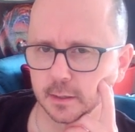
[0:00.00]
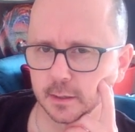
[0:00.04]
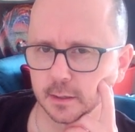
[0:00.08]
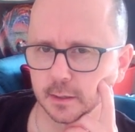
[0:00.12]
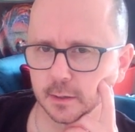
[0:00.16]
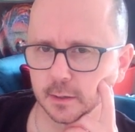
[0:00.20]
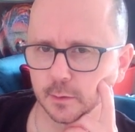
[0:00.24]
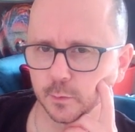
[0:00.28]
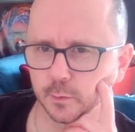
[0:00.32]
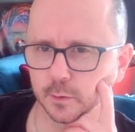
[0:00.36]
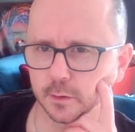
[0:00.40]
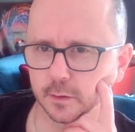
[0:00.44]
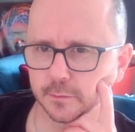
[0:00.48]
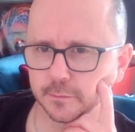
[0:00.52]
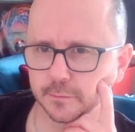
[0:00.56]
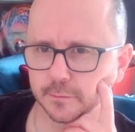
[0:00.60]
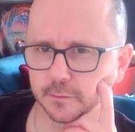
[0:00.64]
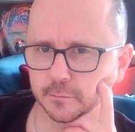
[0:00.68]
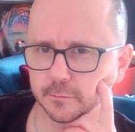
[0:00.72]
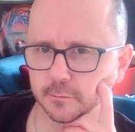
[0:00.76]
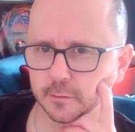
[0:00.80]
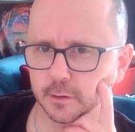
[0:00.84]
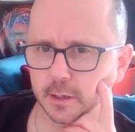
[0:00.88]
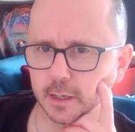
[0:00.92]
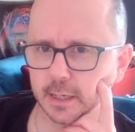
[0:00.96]
a word for
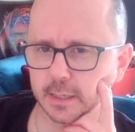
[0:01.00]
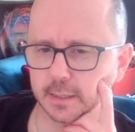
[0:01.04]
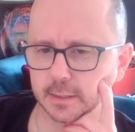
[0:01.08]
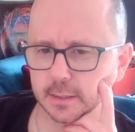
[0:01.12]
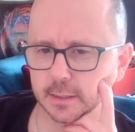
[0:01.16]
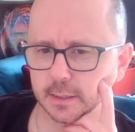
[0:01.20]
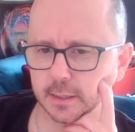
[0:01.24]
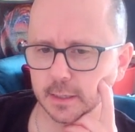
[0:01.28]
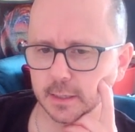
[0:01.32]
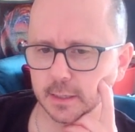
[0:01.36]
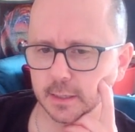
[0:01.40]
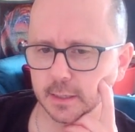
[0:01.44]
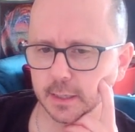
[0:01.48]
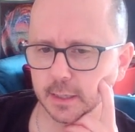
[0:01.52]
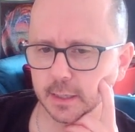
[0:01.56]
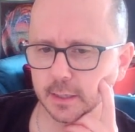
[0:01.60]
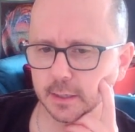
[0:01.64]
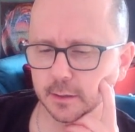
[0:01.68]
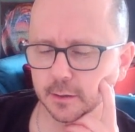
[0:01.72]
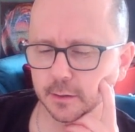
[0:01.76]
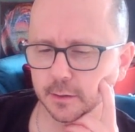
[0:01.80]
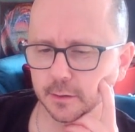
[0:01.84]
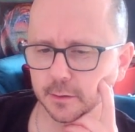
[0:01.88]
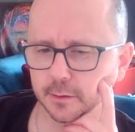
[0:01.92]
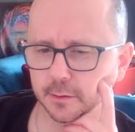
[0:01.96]
right ending in
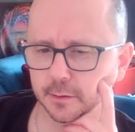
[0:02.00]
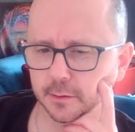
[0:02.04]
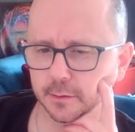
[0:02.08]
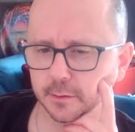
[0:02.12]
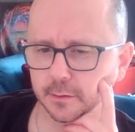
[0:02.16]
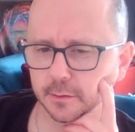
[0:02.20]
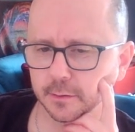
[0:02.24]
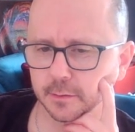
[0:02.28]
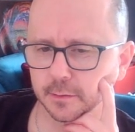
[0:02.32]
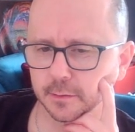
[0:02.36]
O.